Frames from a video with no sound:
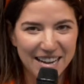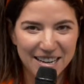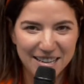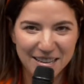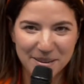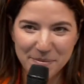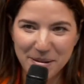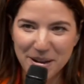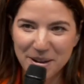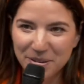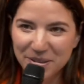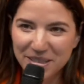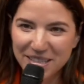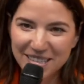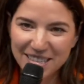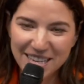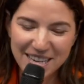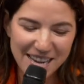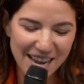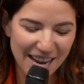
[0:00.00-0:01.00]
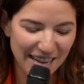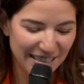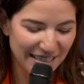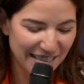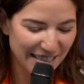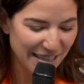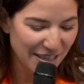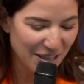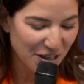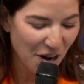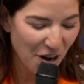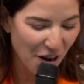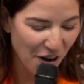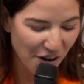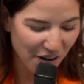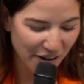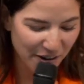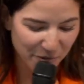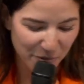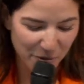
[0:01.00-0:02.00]
about the next
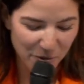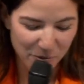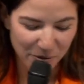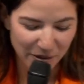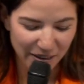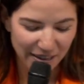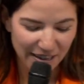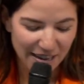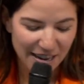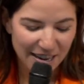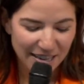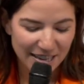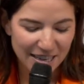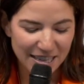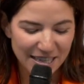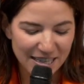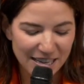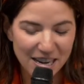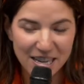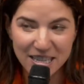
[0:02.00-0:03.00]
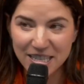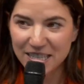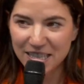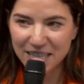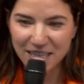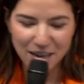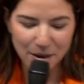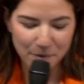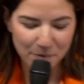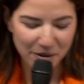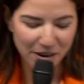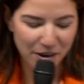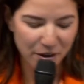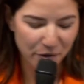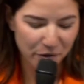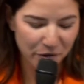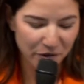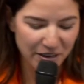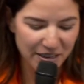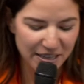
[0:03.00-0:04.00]
talk. We will discuss the topic
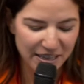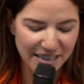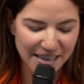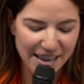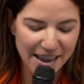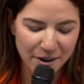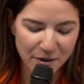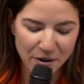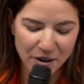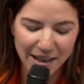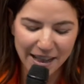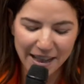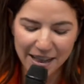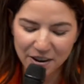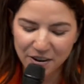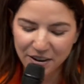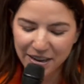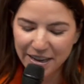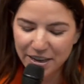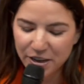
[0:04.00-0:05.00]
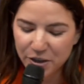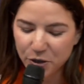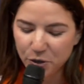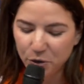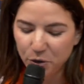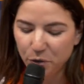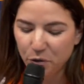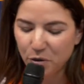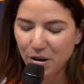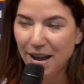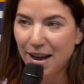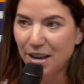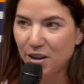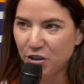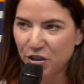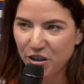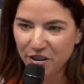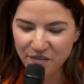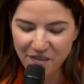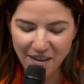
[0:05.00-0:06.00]
of the scenario calculator tool for
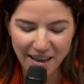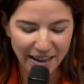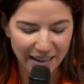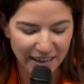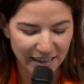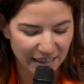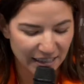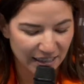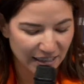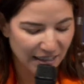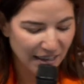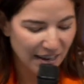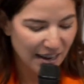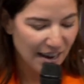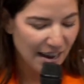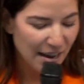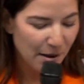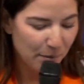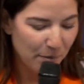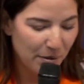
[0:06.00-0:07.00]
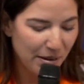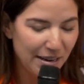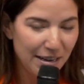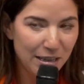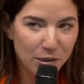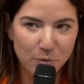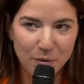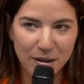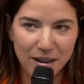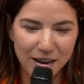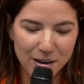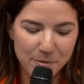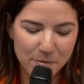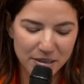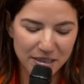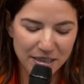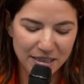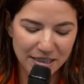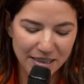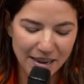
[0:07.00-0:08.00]
hydrogen valleys. Please welcome
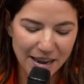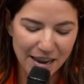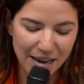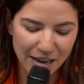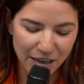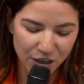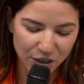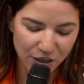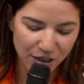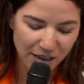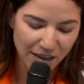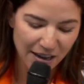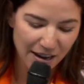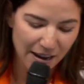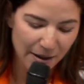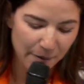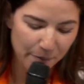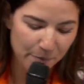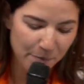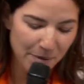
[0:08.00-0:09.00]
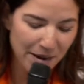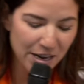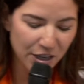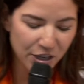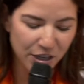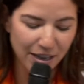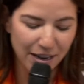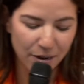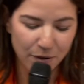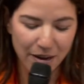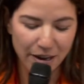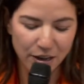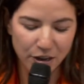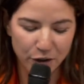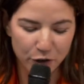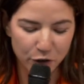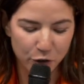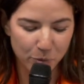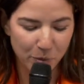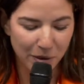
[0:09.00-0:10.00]
on stage the Managing Director
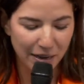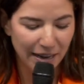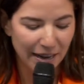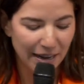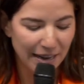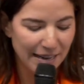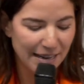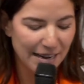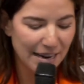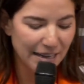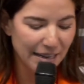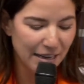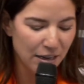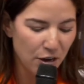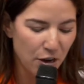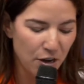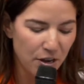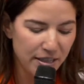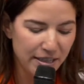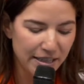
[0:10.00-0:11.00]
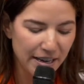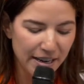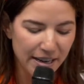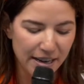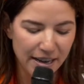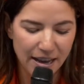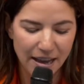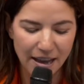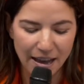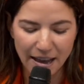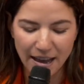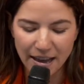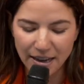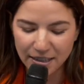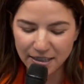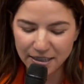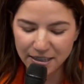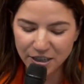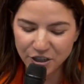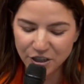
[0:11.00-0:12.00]
of Spilett, Nadine Hoelzinger,
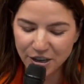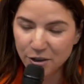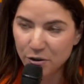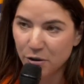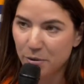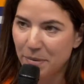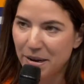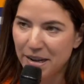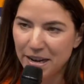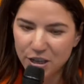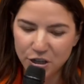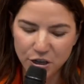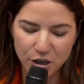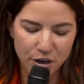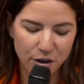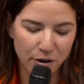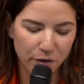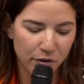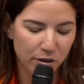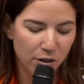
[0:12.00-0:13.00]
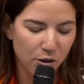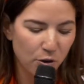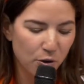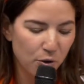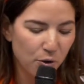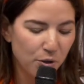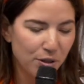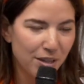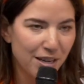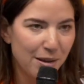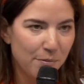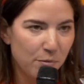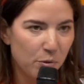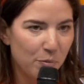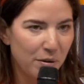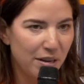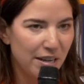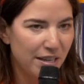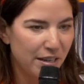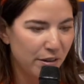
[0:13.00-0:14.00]
and the General Manager of the Toyota
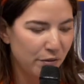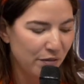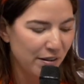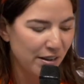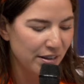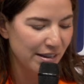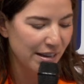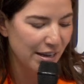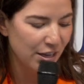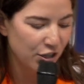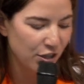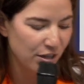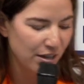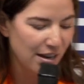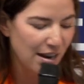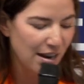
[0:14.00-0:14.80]
Mobility Foundation,